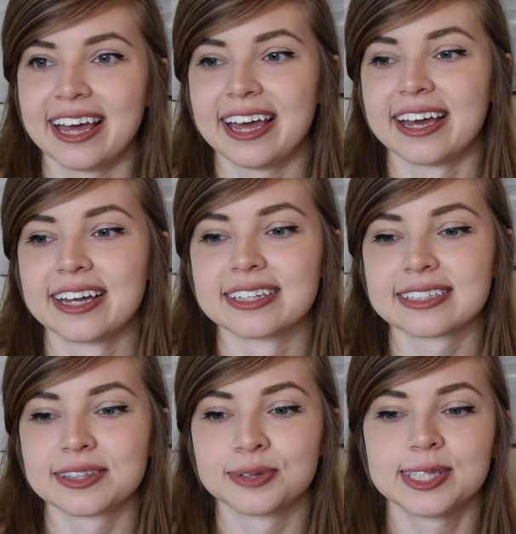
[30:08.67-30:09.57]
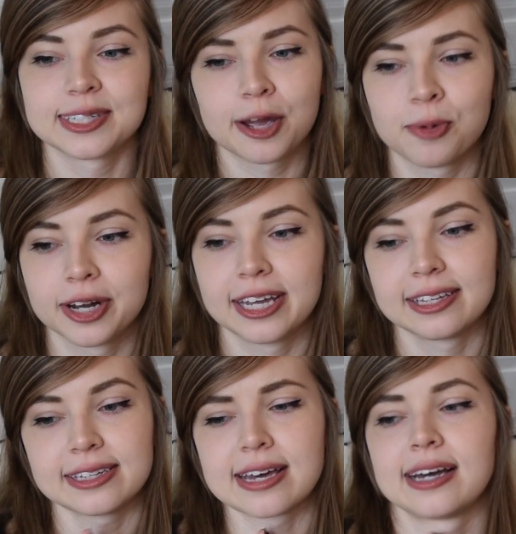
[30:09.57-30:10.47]
And the reason I want to
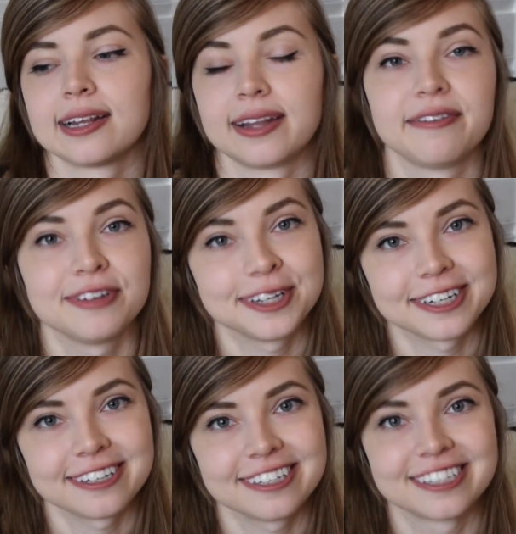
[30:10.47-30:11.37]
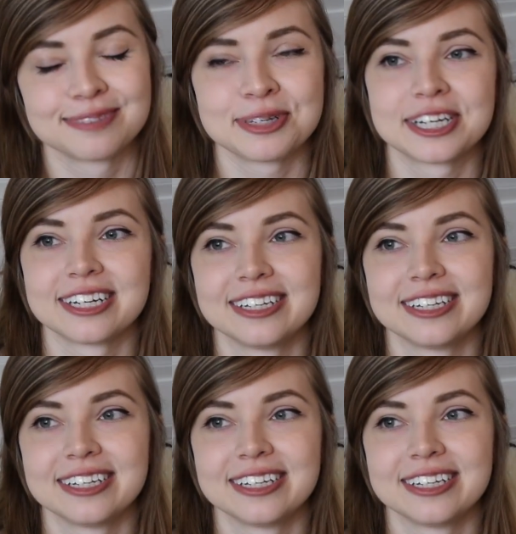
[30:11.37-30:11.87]
end it at 11 is because